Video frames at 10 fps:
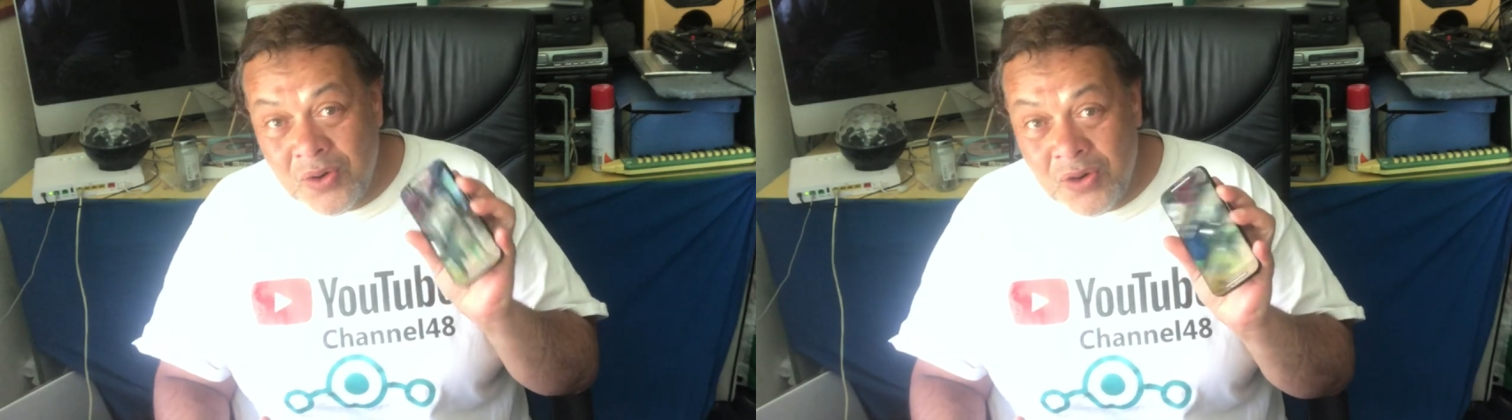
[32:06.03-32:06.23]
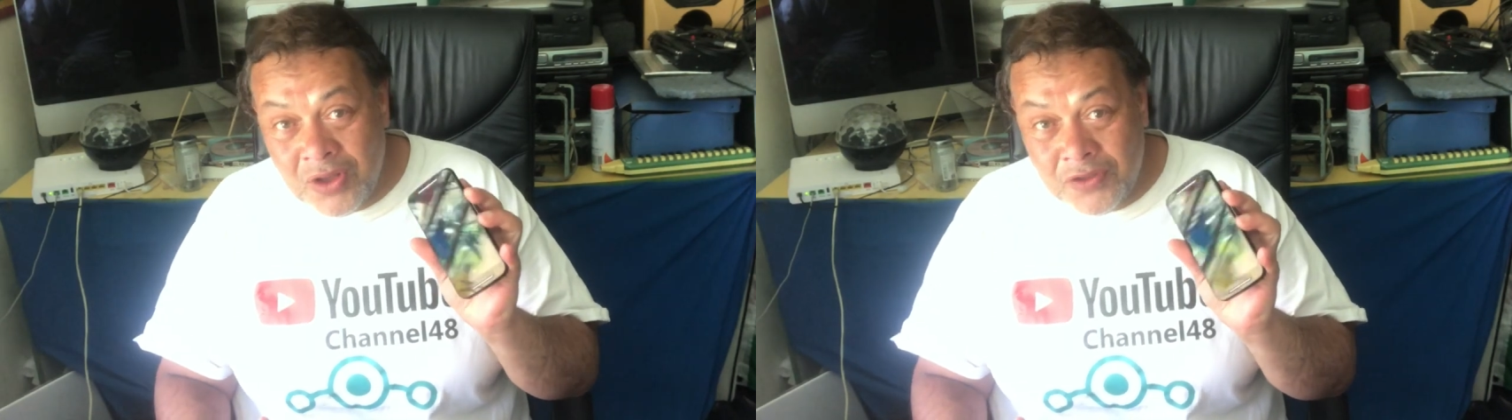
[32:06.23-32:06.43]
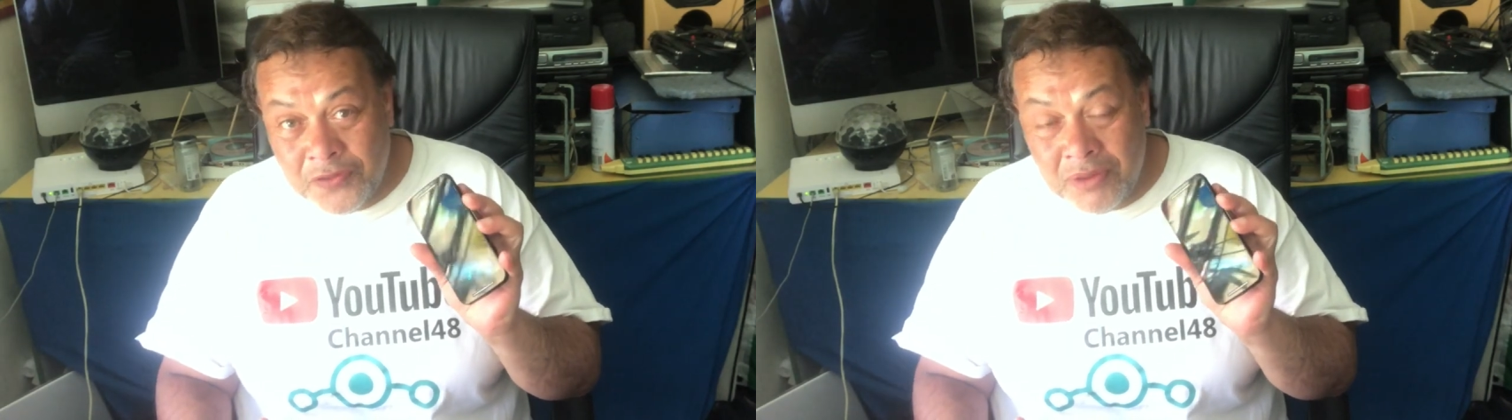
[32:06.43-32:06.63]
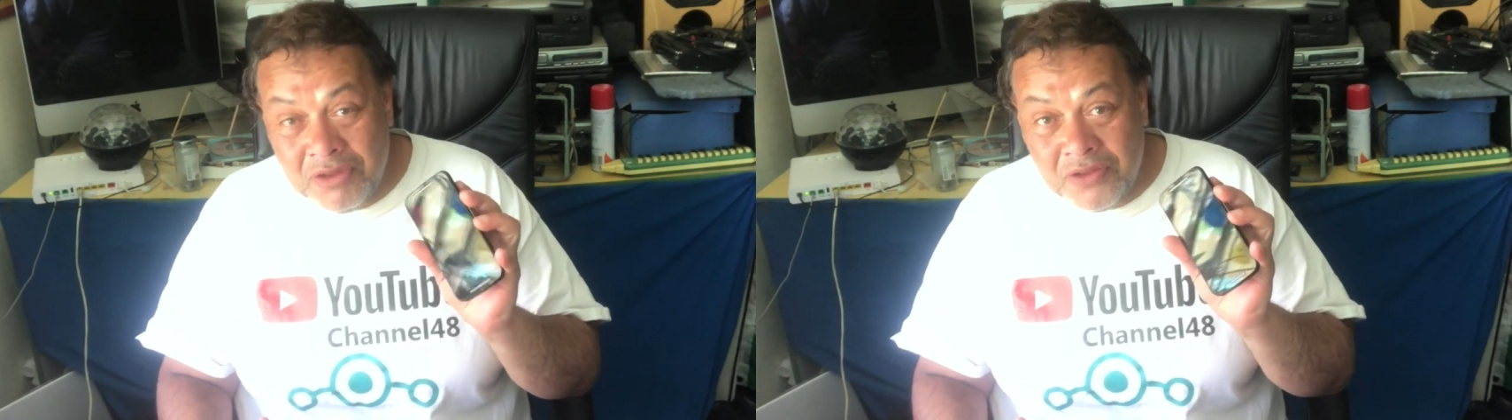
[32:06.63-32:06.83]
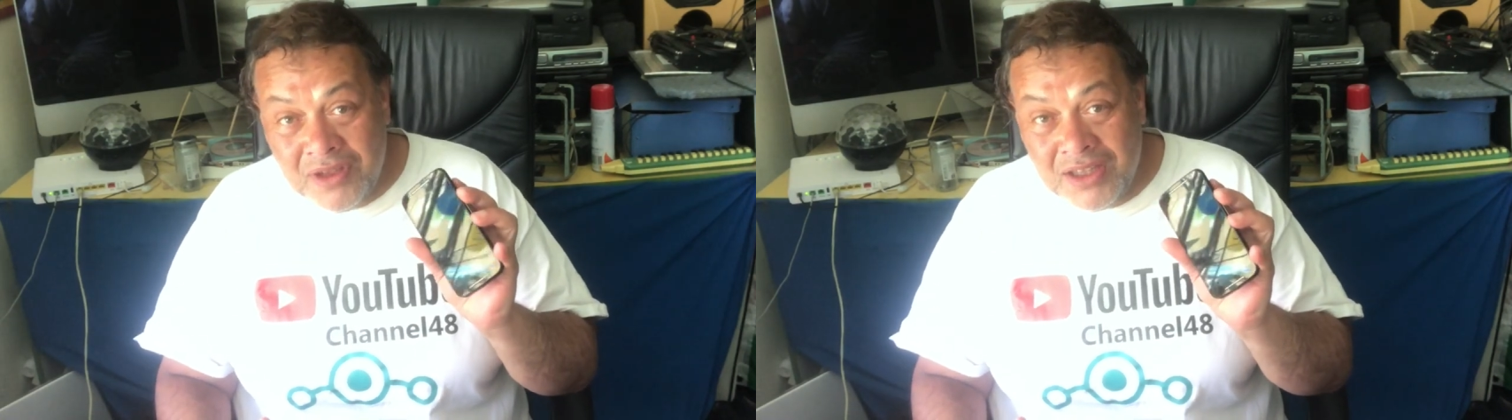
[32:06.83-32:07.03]
whole lot
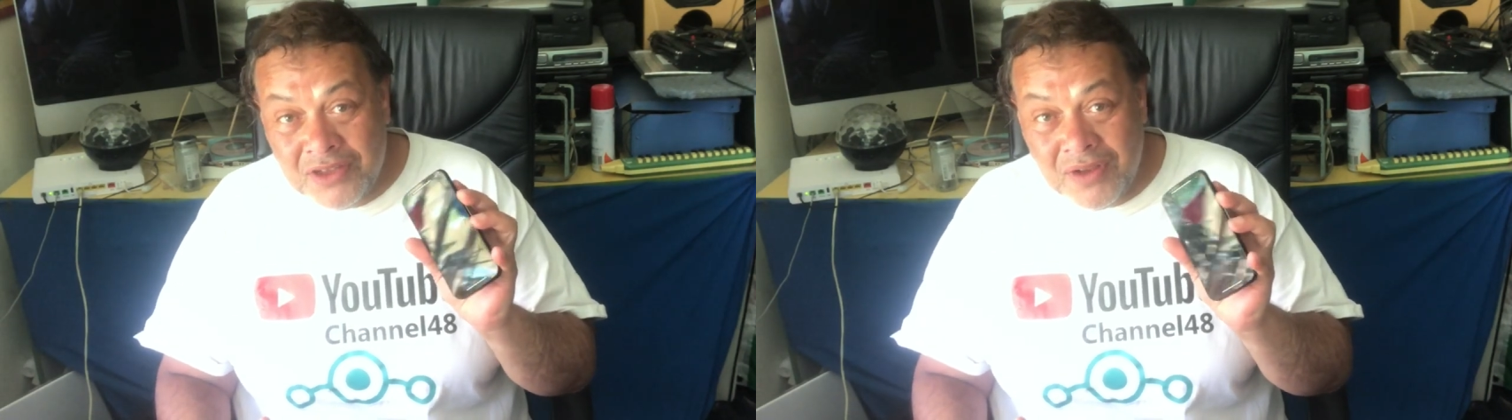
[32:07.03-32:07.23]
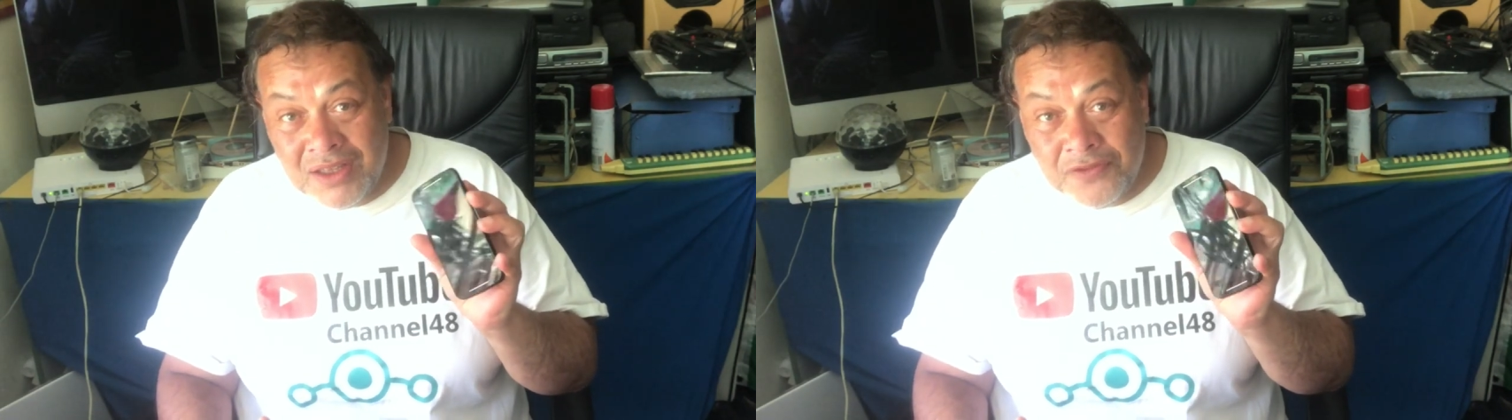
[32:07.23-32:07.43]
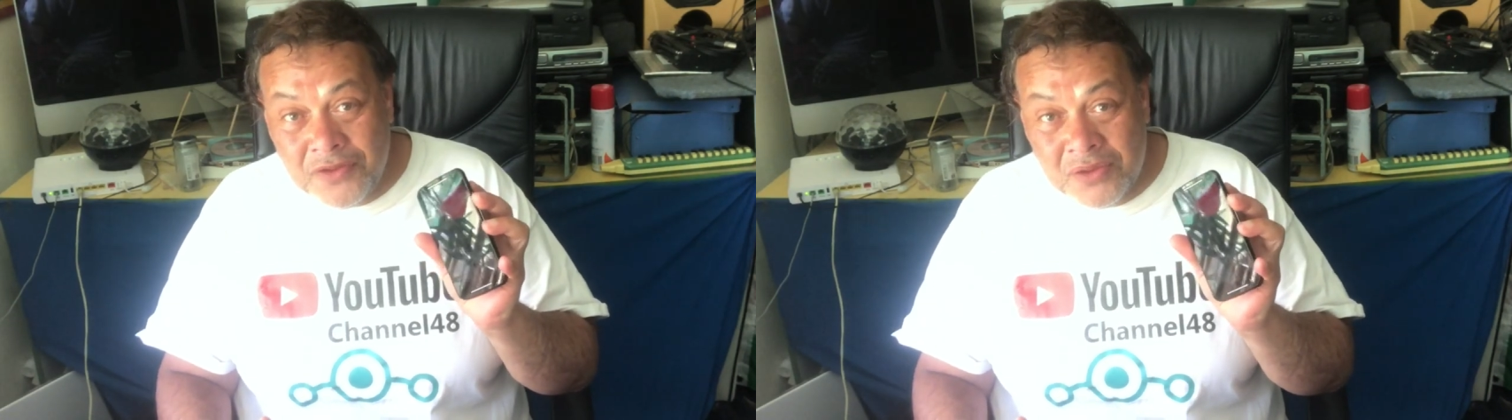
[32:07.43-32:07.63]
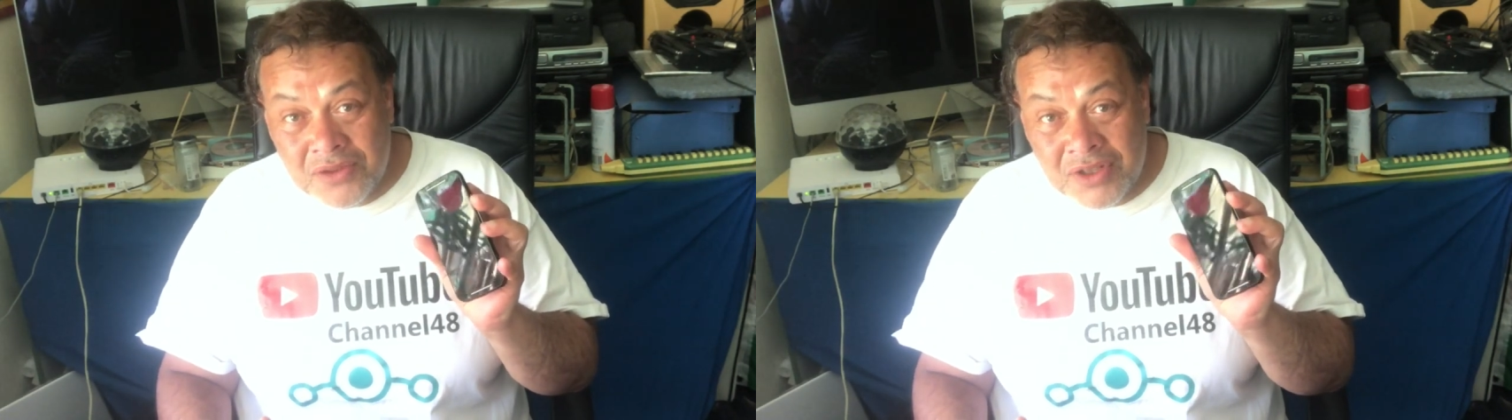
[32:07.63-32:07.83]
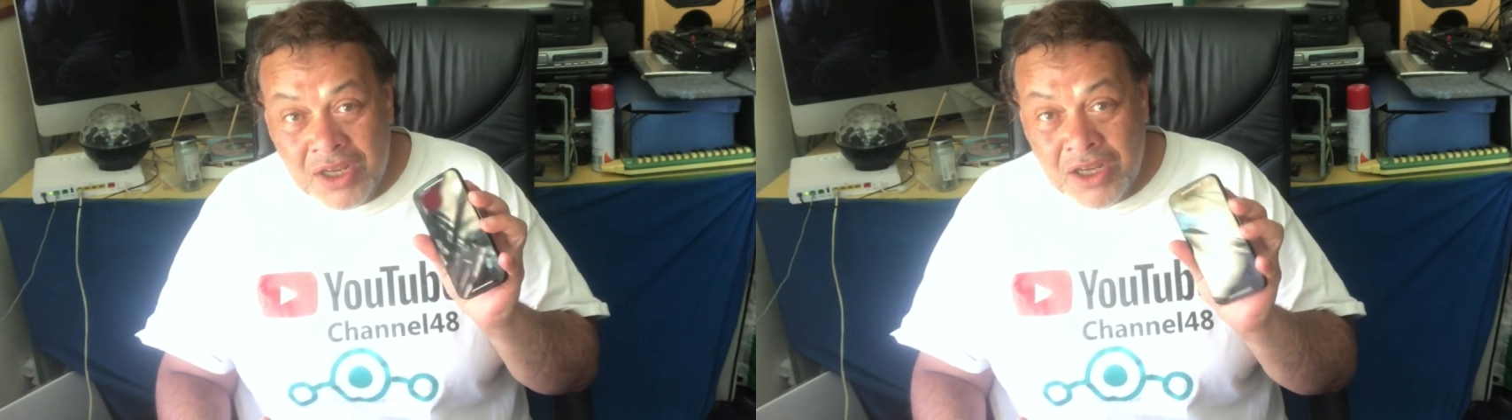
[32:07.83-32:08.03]
from the twenty twenty
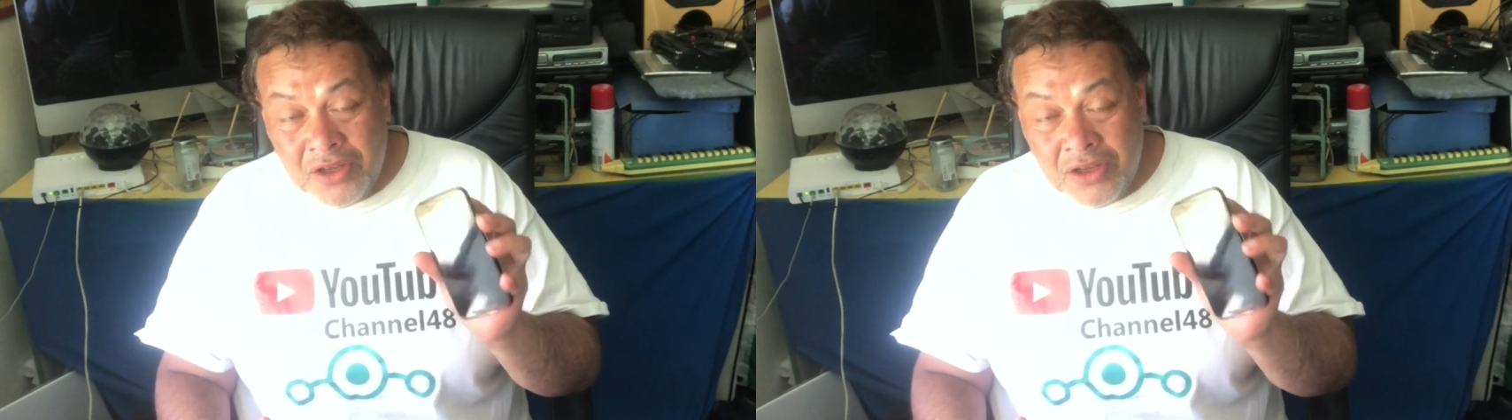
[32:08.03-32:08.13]
phones.